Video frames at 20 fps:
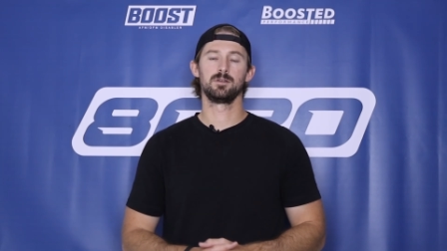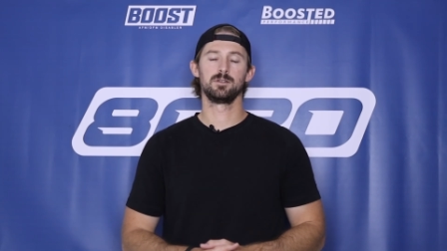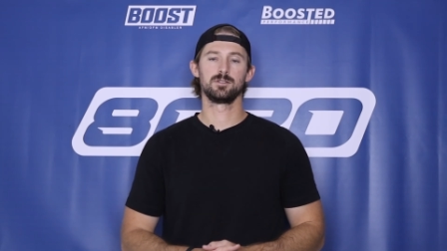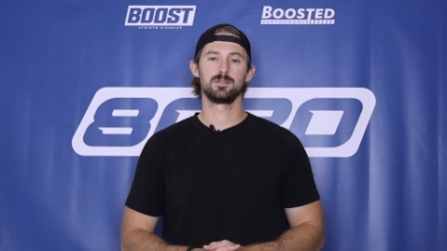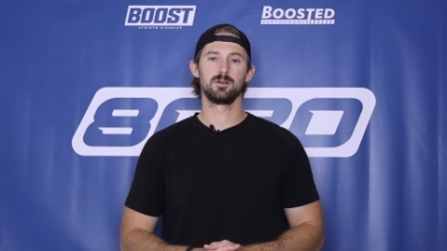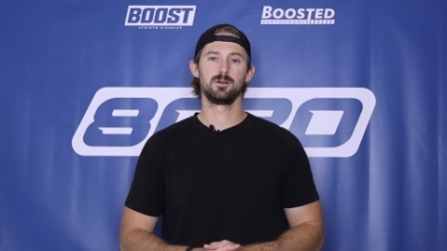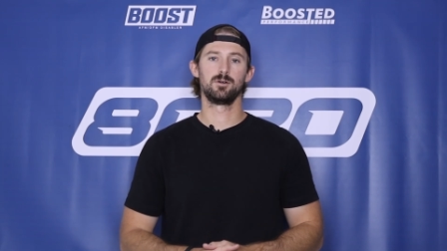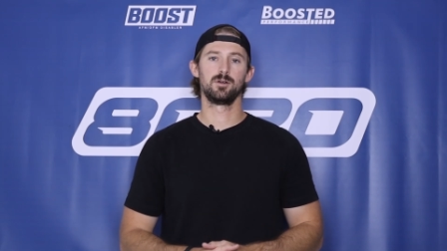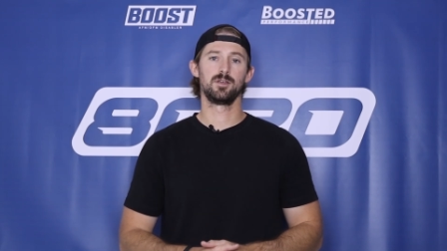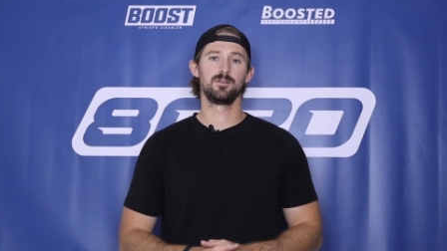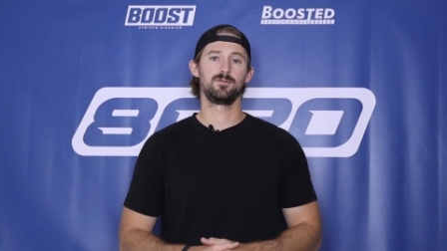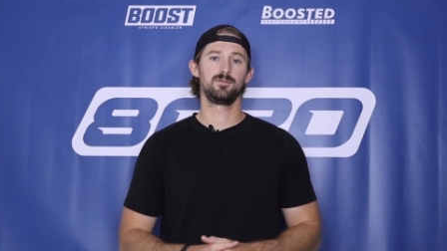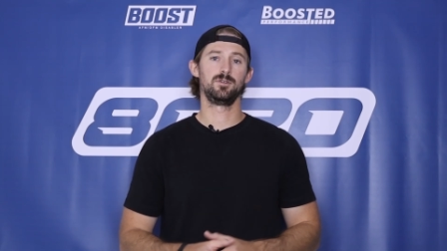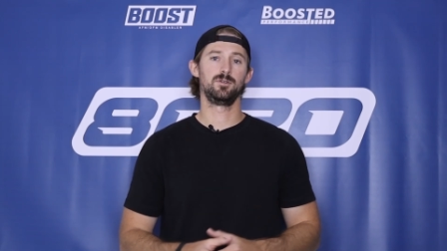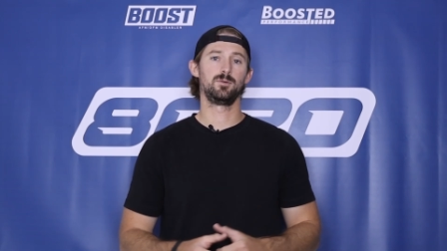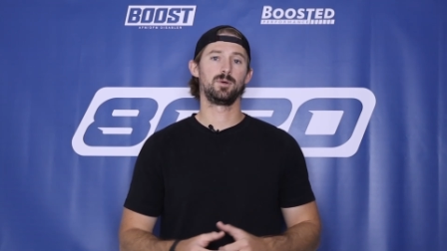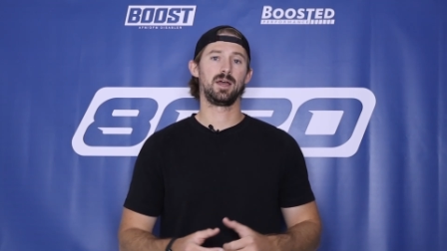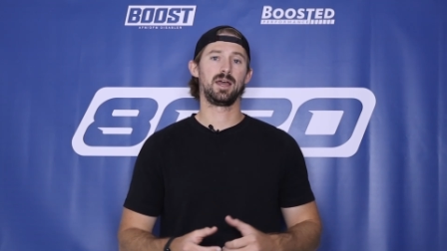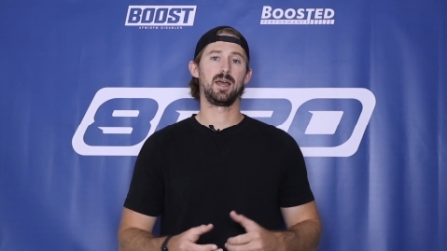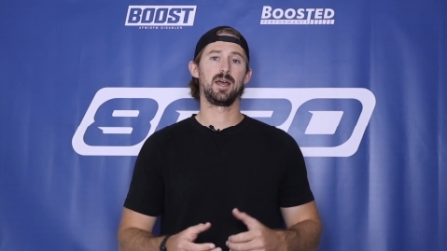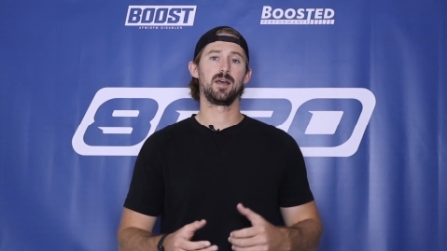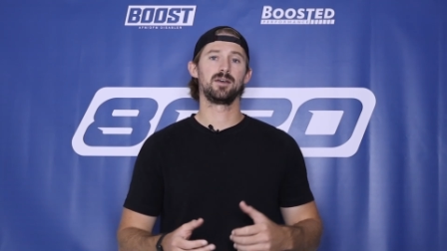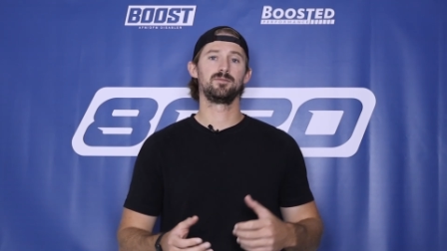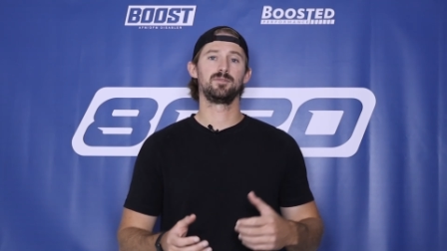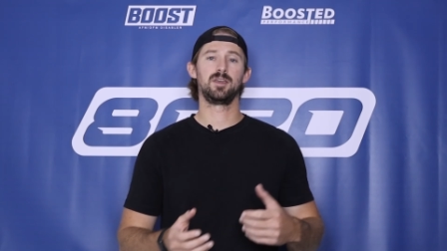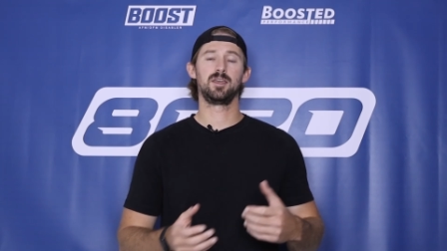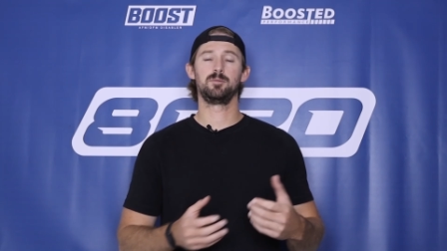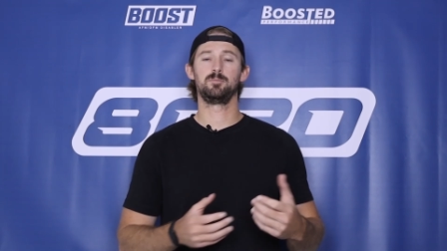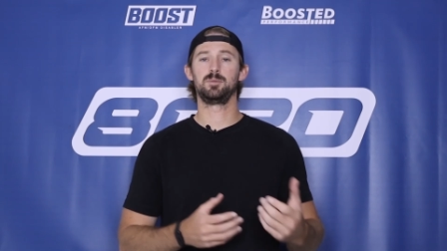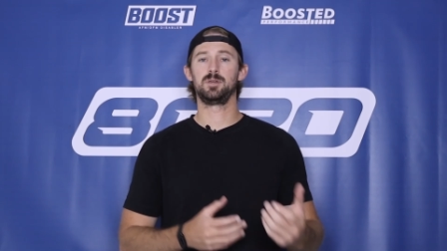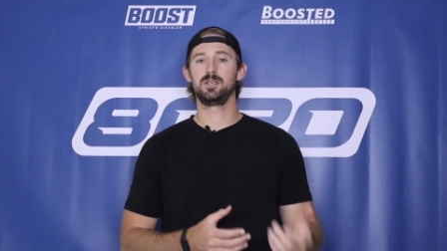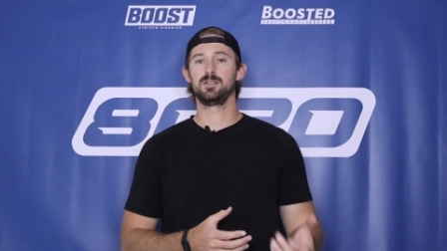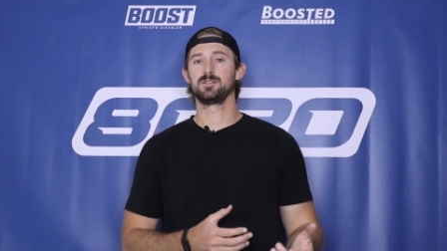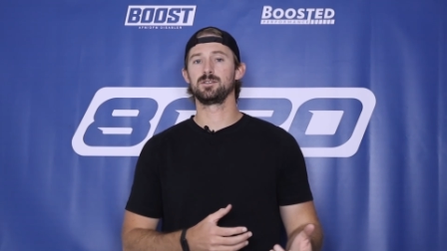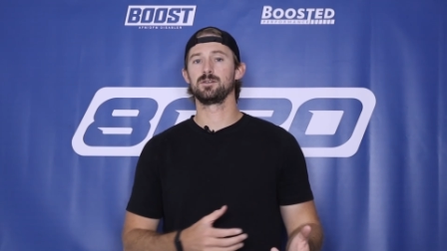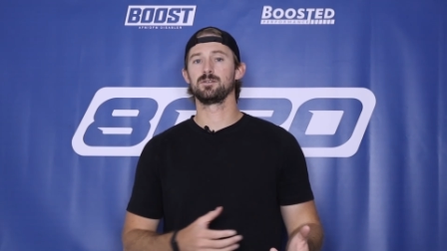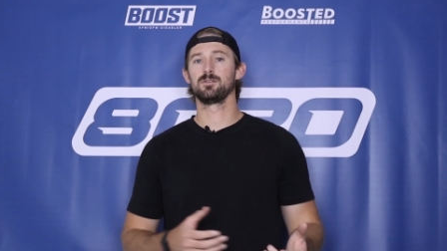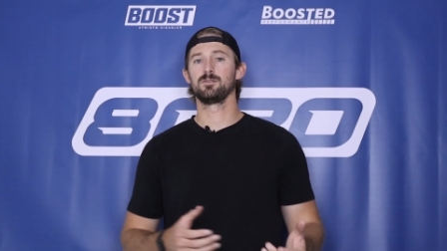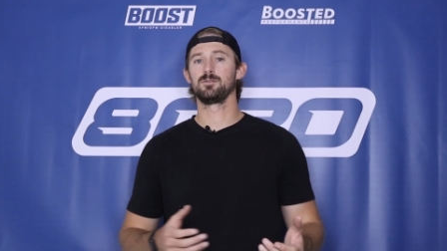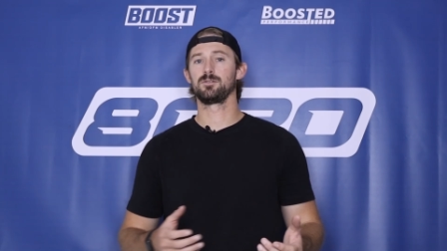And so if you have a
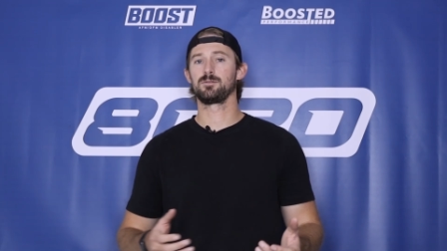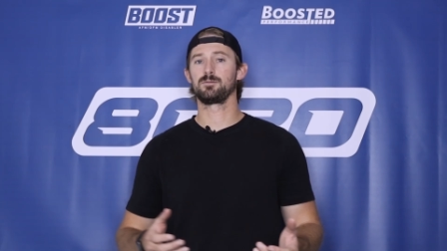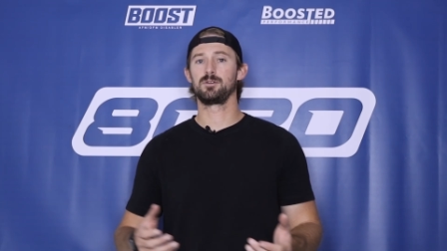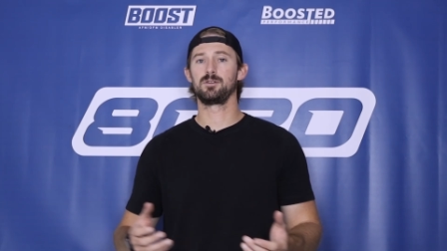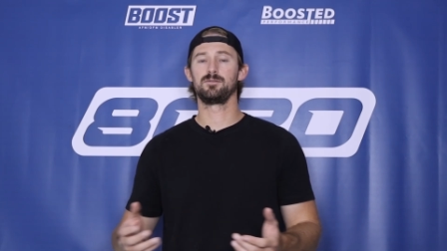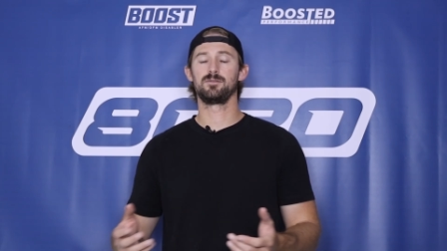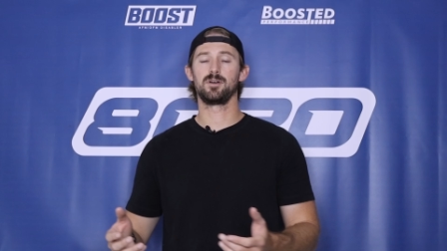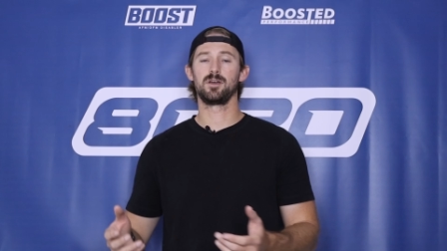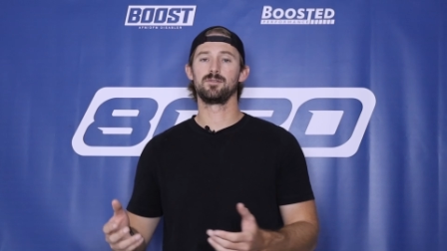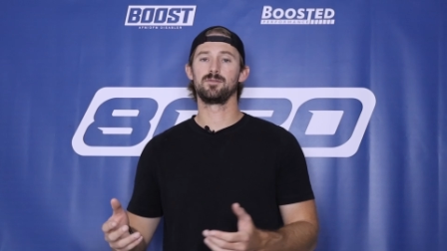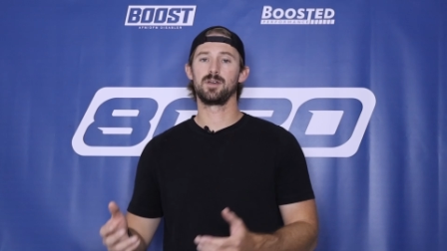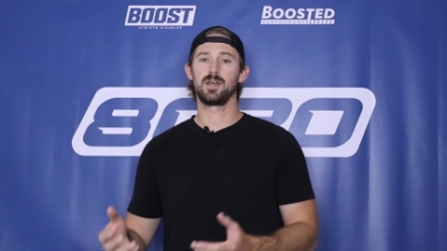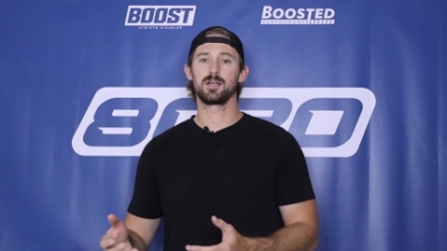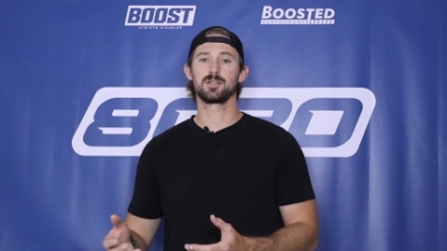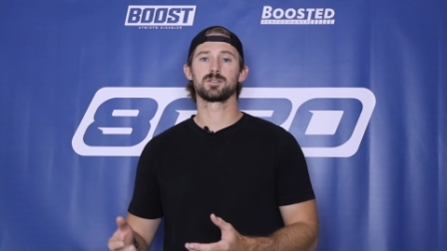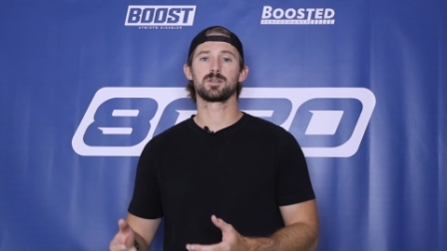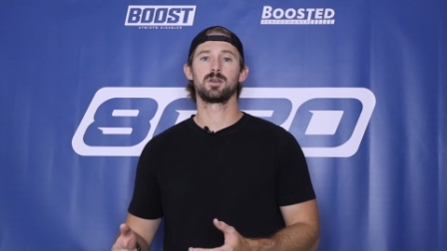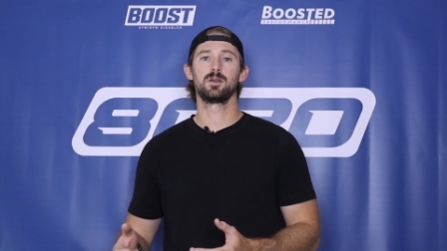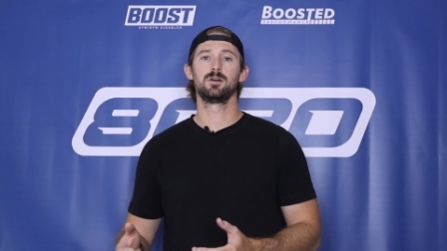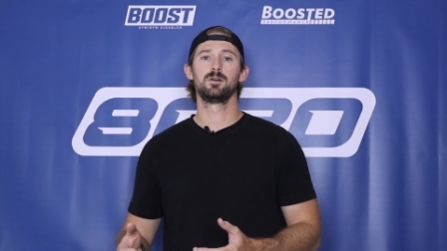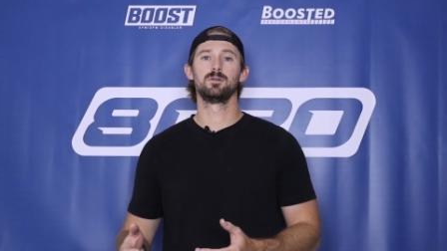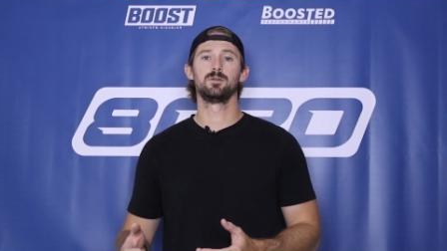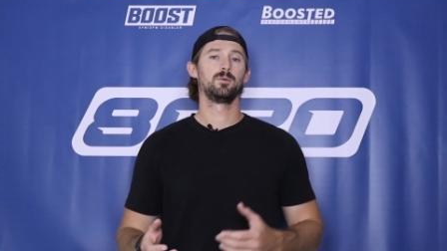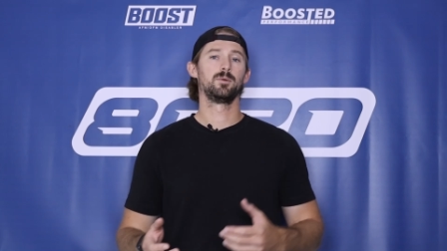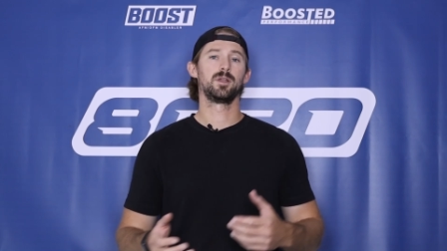P035X code,